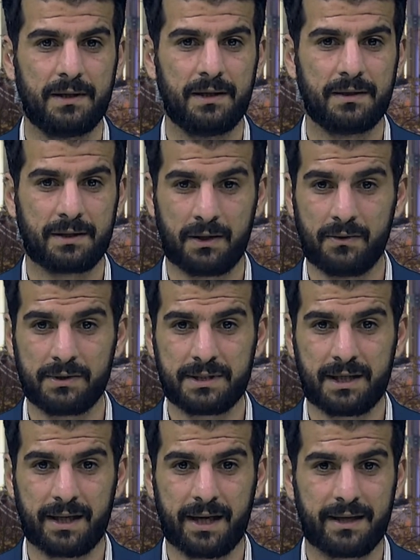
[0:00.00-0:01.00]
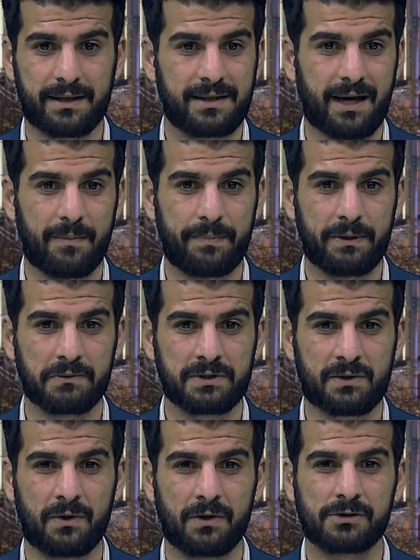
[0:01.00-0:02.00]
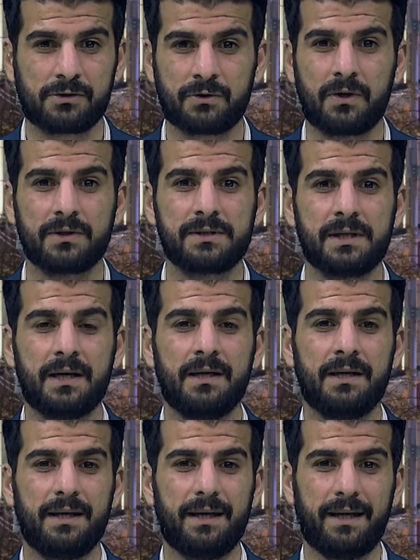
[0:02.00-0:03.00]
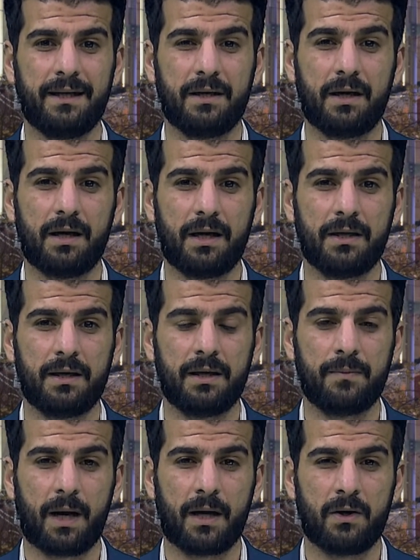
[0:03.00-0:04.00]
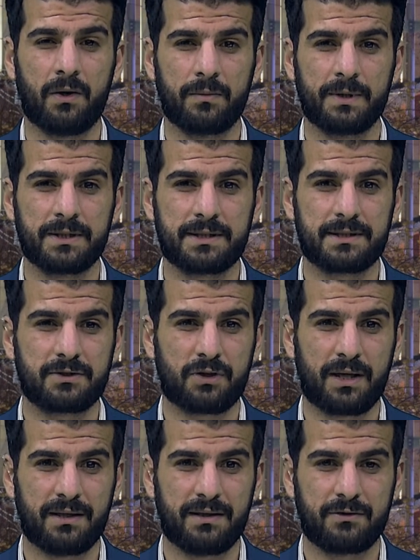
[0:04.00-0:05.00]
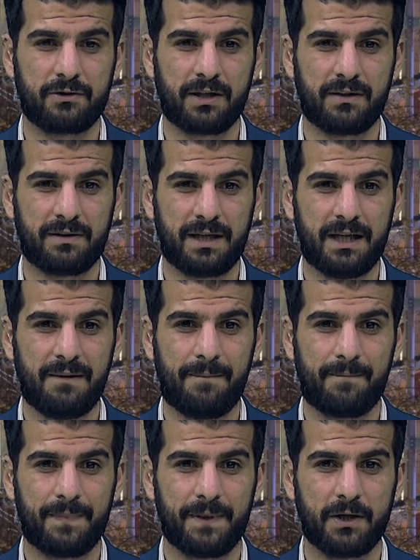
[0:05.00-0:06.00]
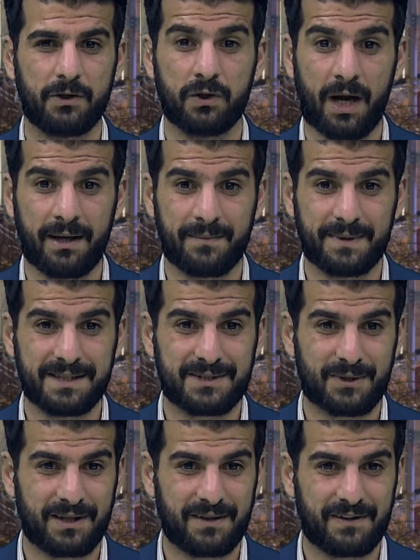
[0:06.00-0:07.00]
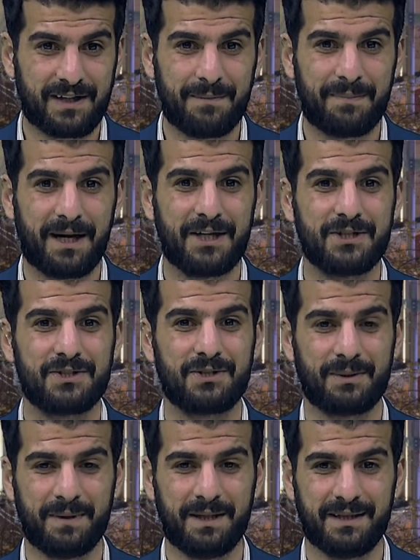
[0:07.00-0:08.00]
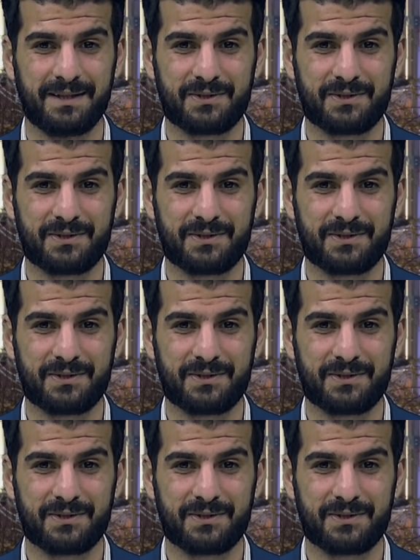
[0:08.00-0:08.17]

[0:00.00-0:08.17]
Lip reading: The law is clear. The appeals court wrote in an unanimous 23-page opinion.